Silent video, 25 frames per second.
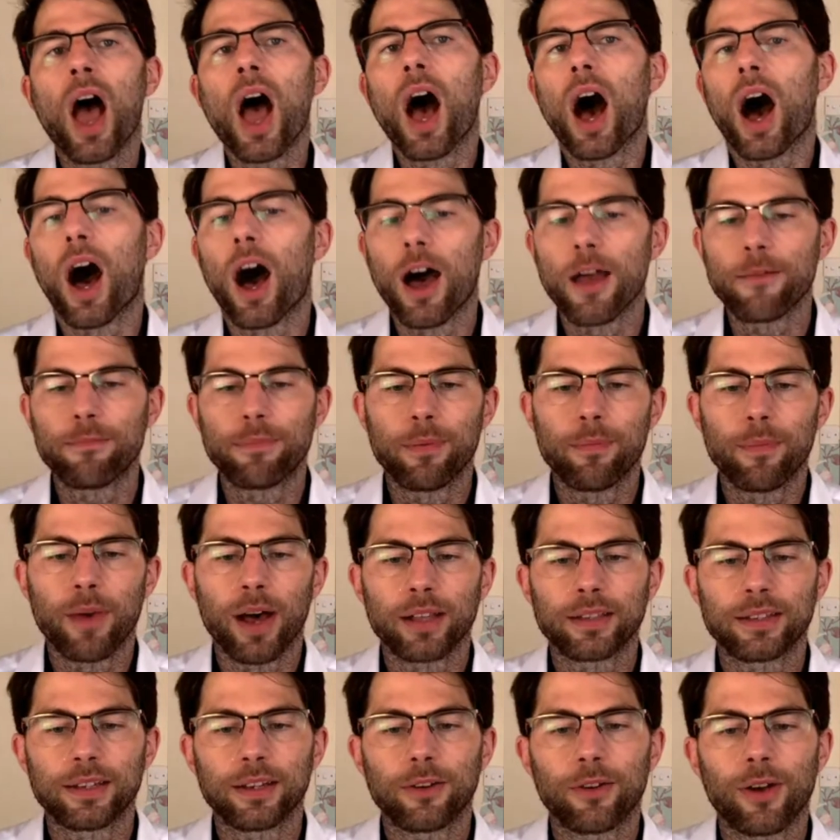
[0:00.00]
I've been
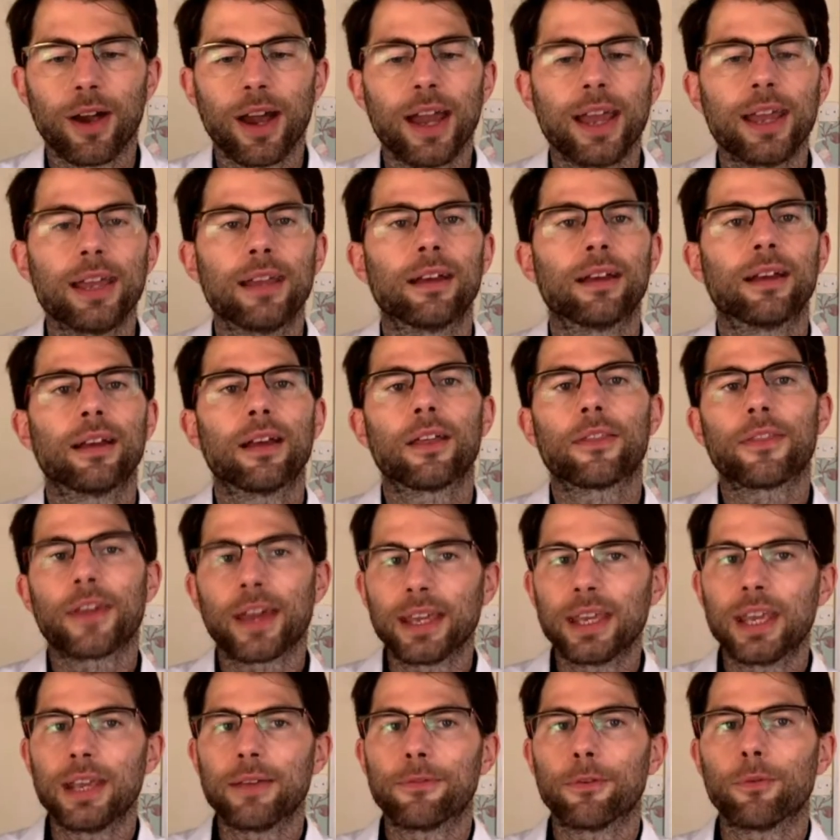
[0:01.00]
Martin Gray.
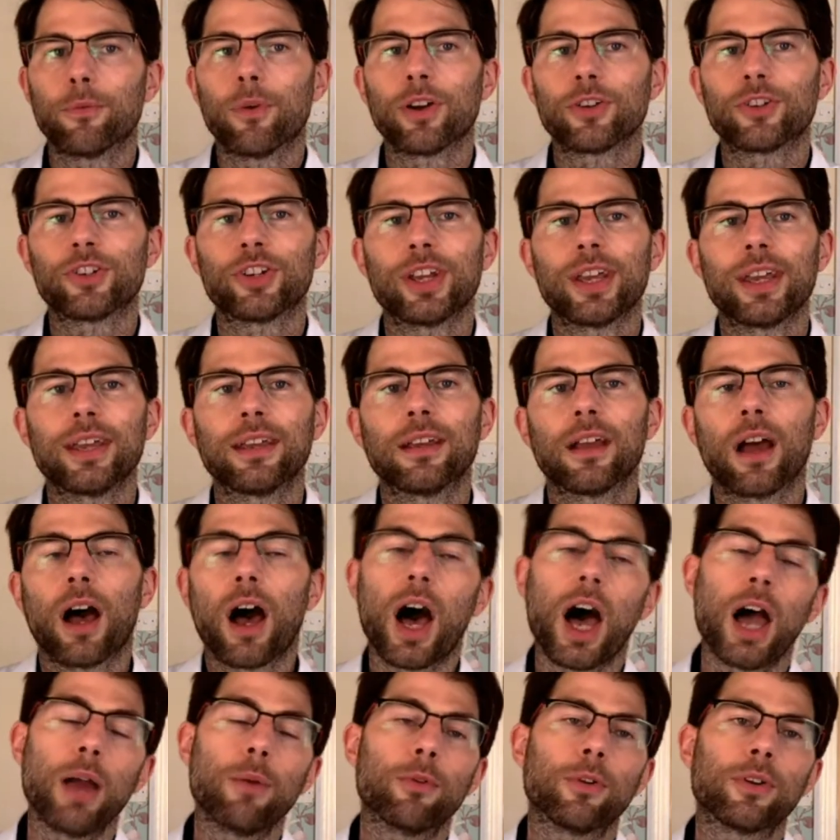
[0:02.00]
Thank you for watching.
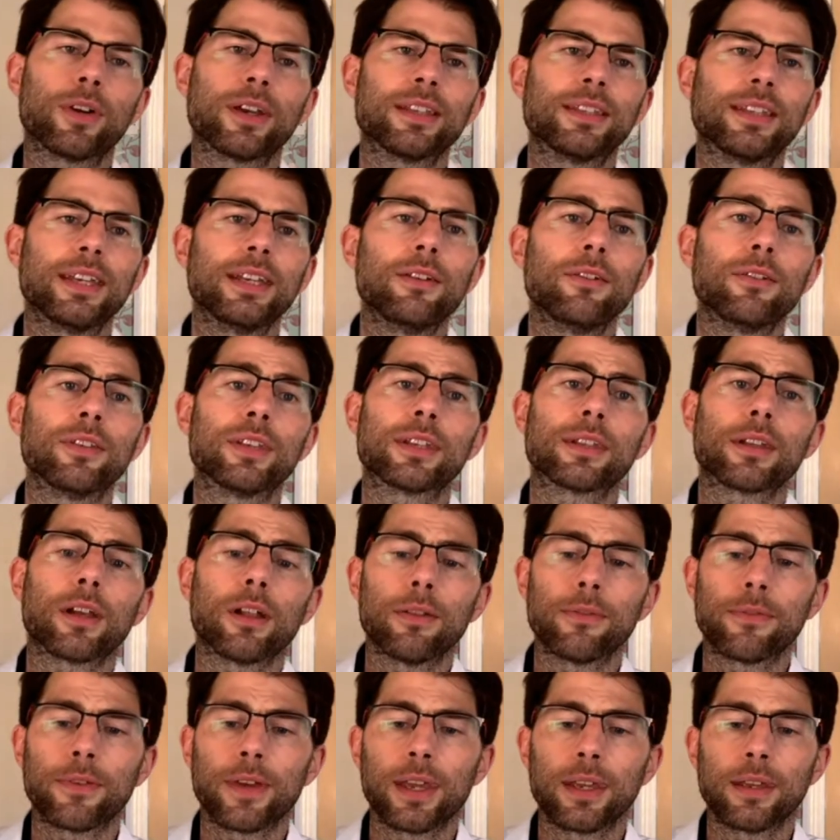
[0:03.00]
I will continue
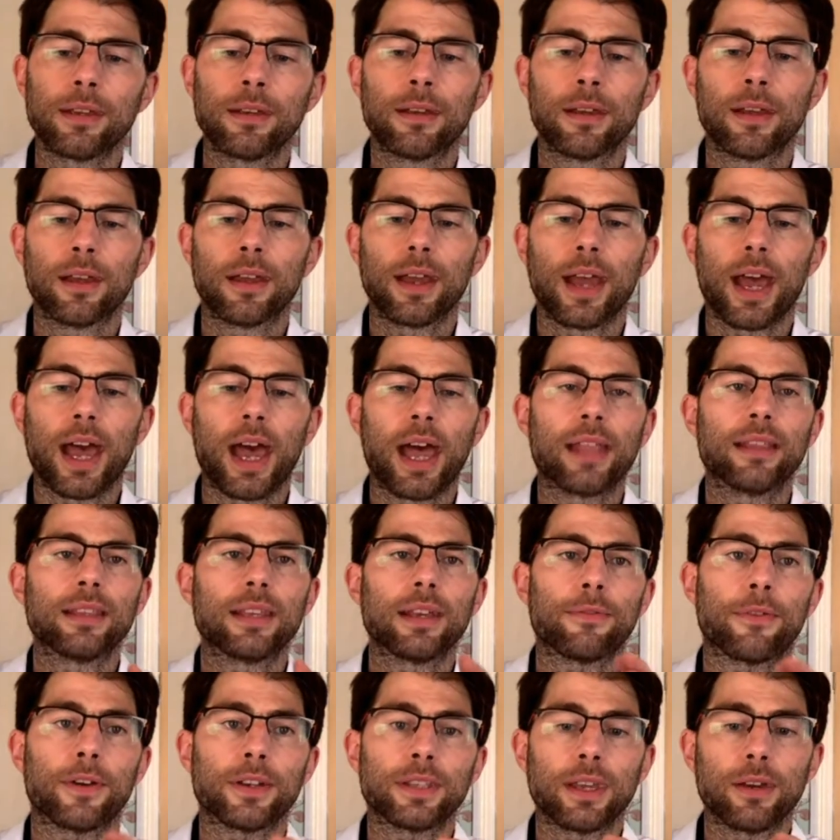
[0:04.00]
dissolving. And
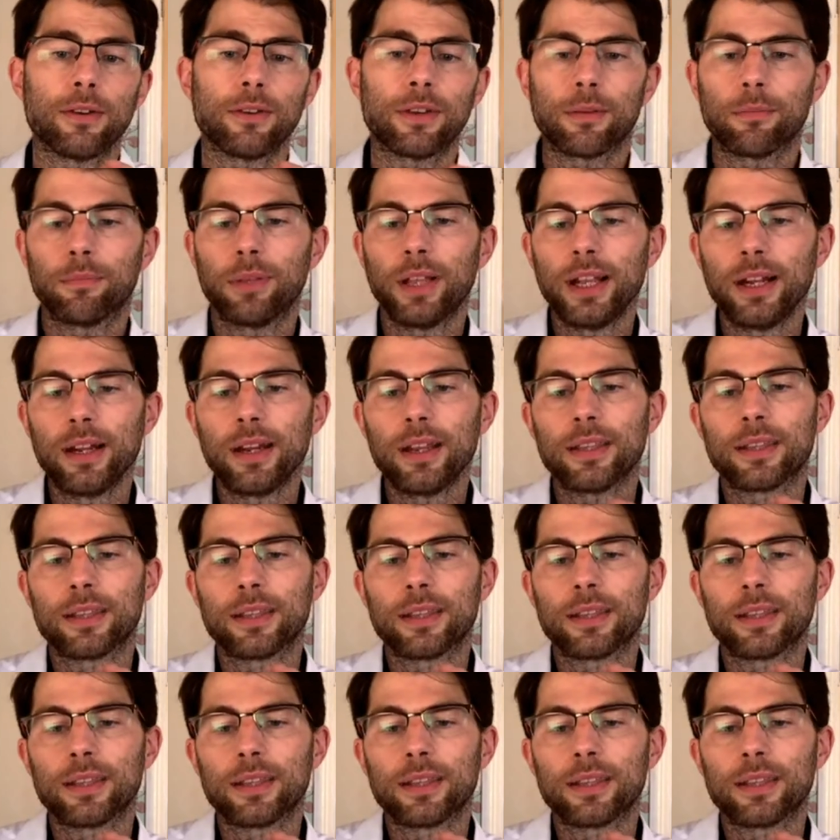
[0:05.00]
if I don't completely